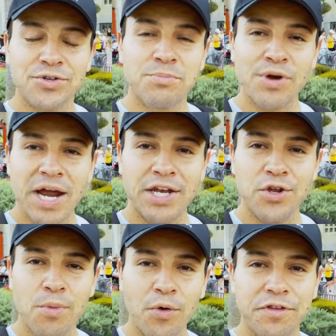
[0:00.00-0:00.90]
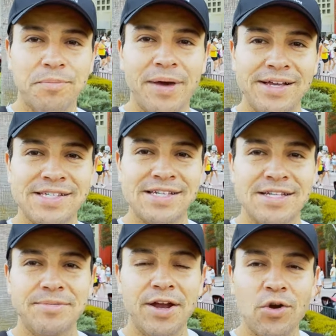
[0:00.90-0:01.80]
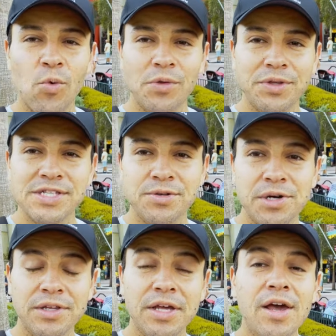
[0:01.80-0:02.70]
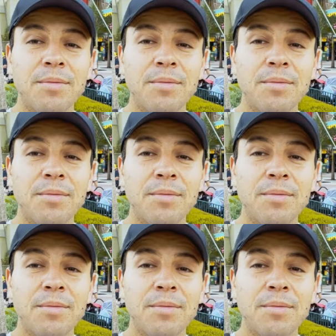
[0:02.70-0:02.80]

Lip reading: the brand new multi-pass system here in Walt Disney World,